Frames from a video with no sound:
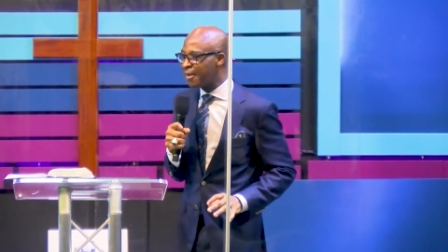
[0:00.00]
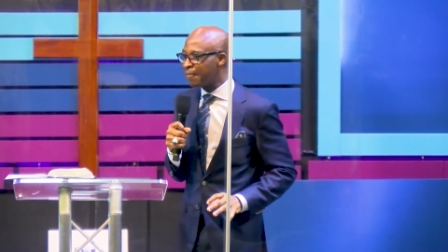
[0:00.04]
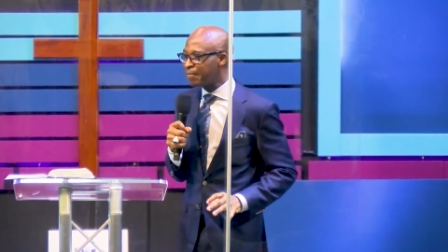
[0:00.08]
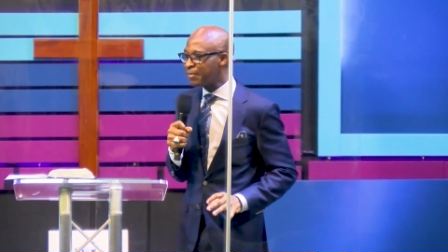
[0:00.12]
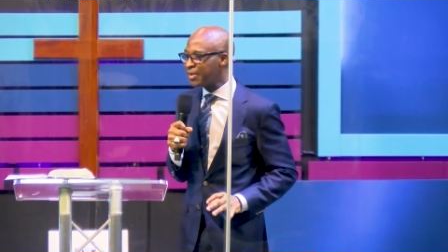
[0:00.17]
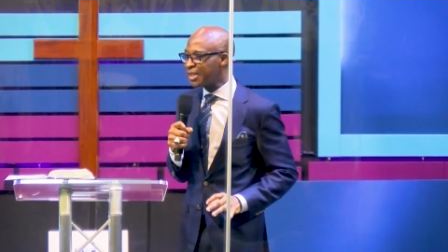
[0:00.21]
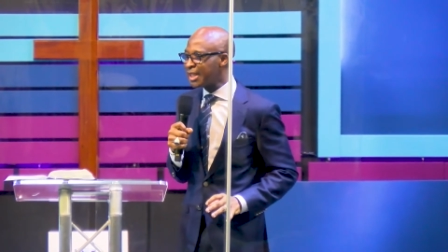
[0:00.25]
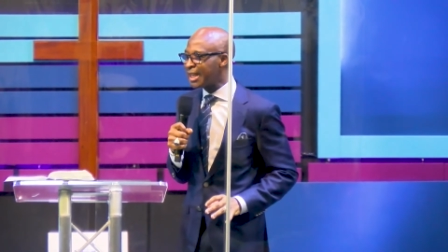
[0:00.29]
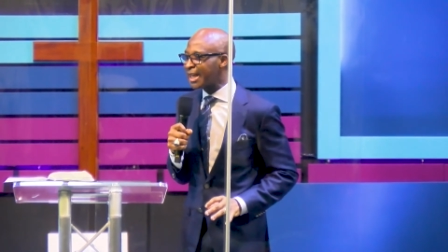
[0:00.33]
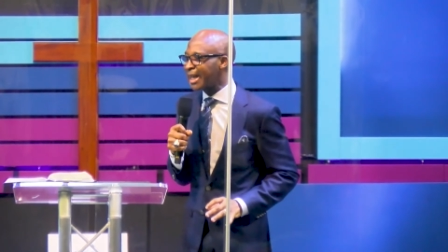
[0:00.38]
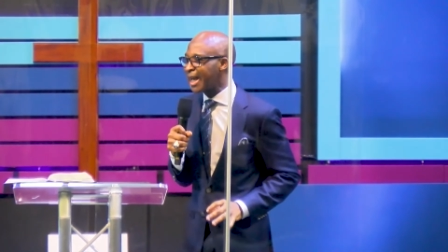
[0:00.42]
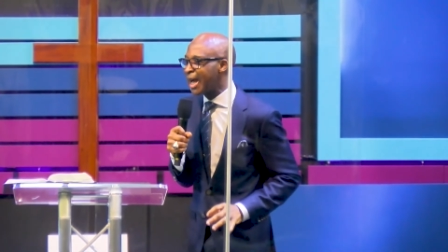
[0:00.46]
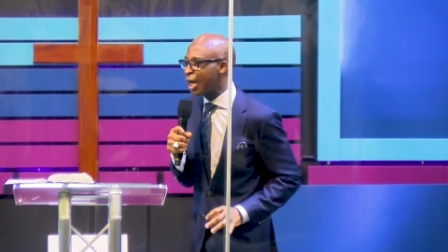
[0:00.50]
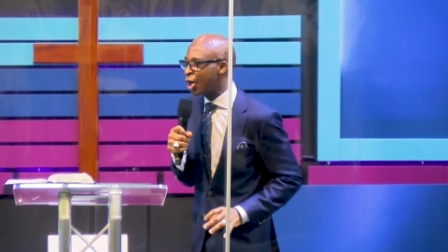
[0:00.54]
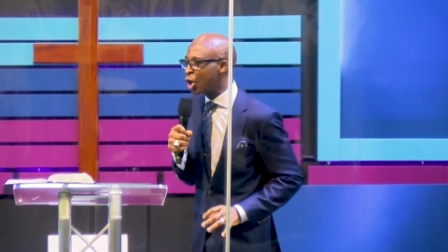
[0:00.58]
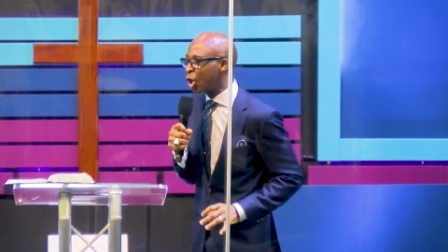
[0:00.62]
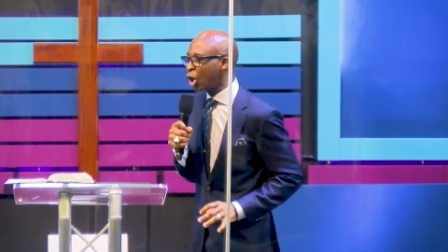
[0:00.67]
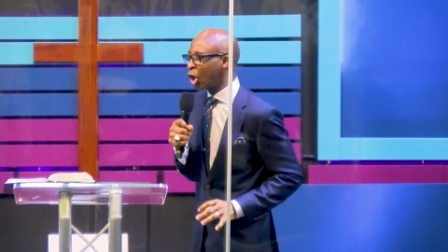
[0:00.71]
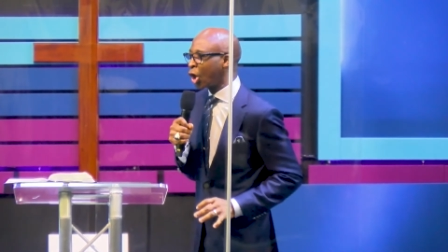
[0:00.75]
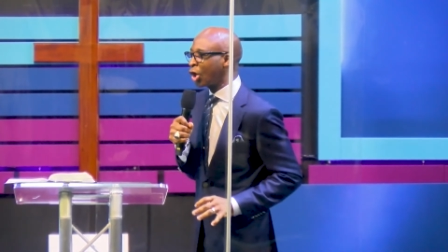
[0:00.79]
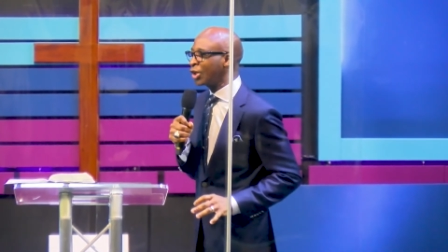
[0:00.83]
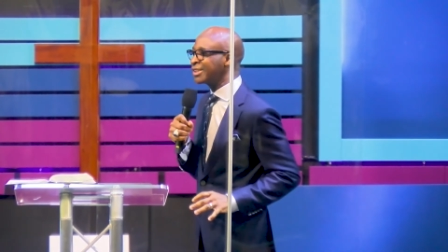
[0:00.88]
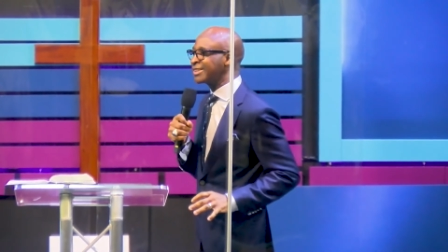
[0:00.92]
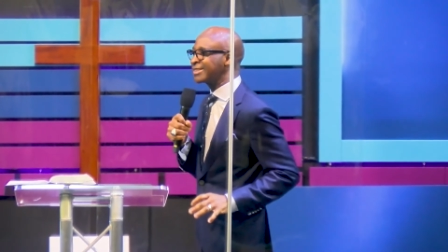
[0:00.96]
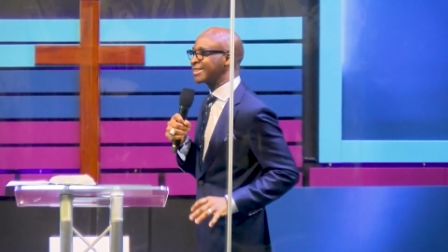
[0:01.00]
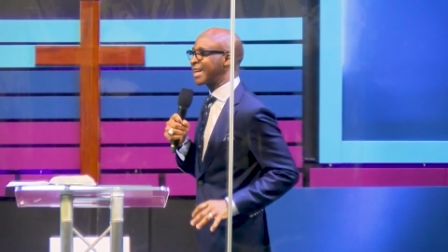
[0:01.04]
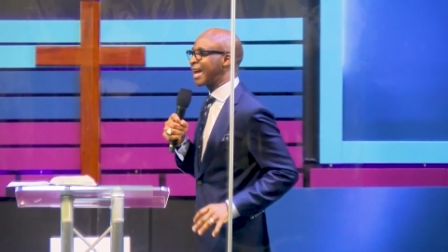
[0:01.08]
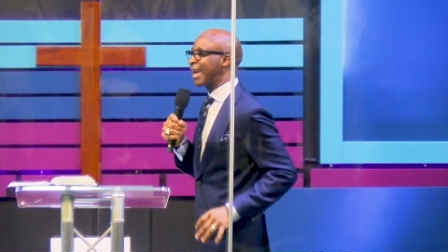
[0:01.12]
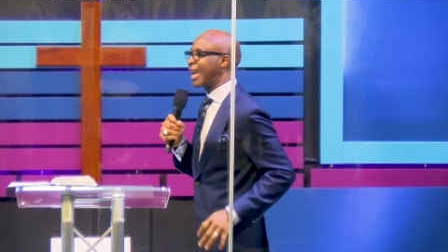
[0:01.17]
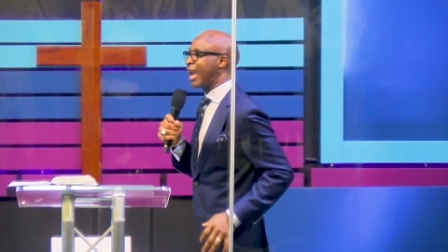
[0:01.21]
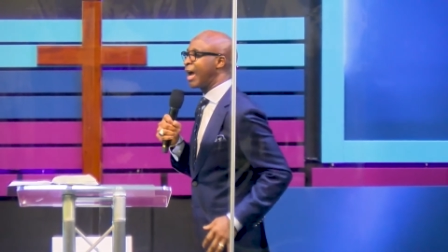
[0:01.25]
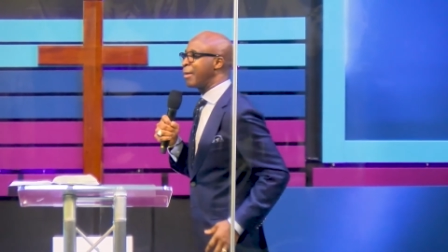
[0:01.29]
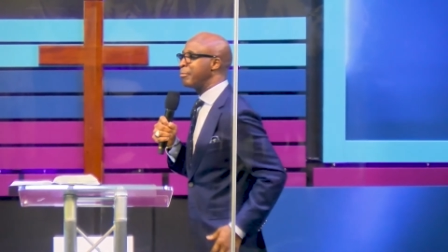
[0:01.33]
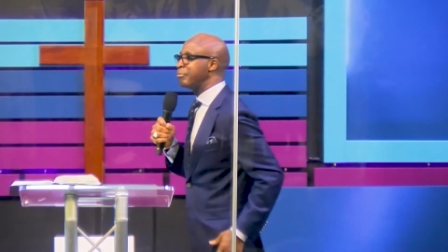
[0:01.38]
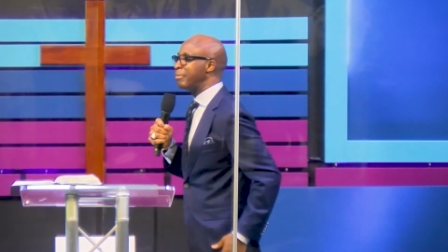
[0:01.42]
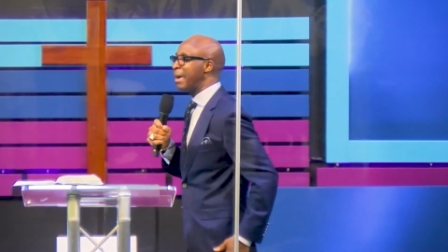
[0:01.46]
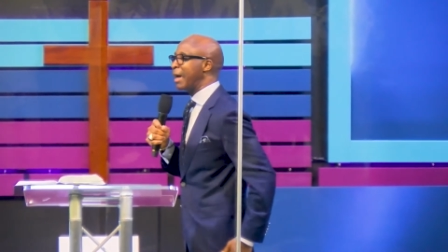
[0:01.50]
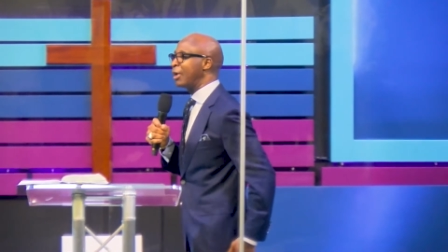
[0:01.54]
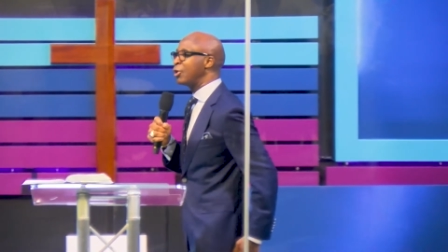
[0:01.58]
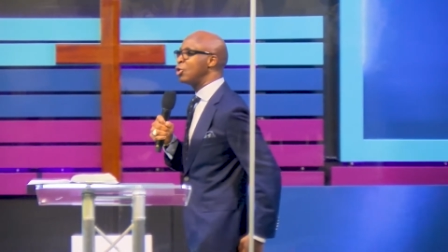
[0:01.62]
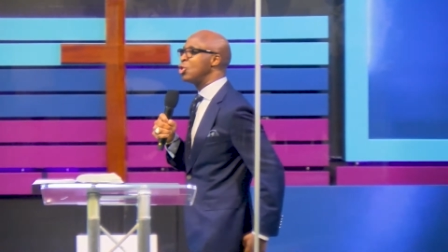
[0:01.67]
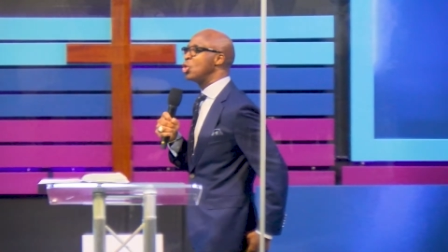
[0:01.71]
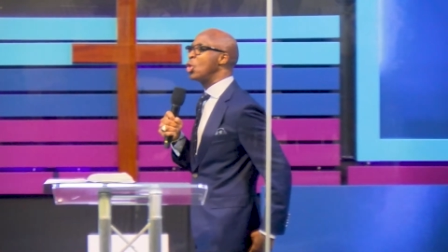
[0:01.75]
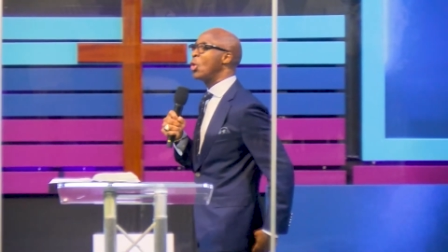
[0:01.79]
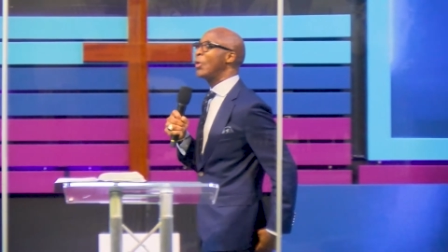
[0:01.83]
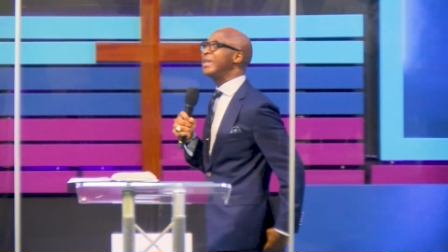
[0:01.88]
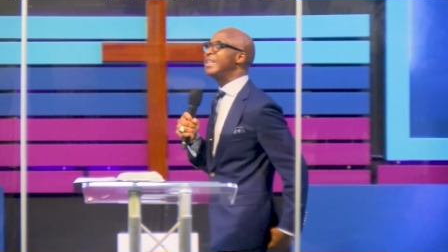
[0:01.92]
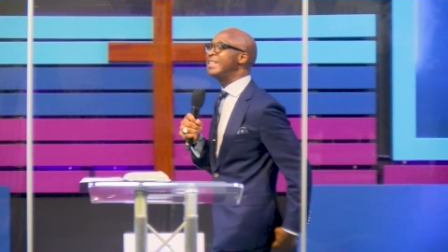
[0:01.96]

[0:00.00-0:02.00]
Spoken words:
It can't contalabano